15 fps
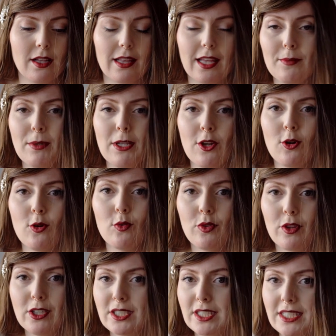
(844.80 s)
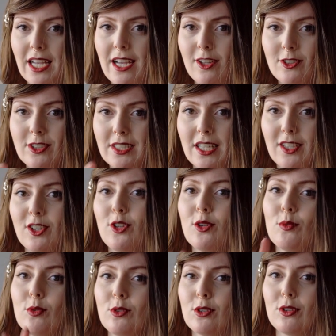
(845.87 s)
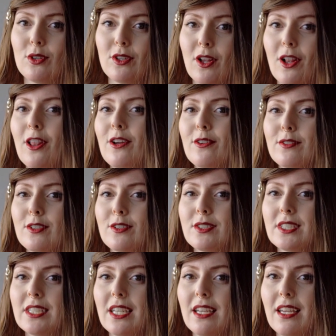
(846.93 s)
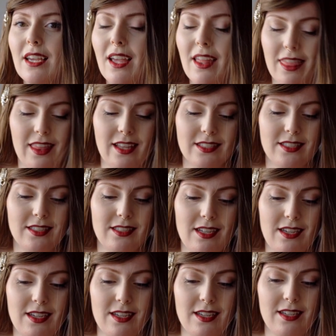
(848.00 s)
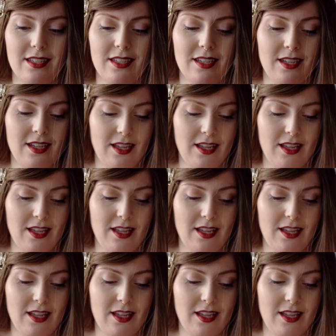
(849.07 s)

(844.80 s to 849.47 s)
let me know the styles that you would love to see this in,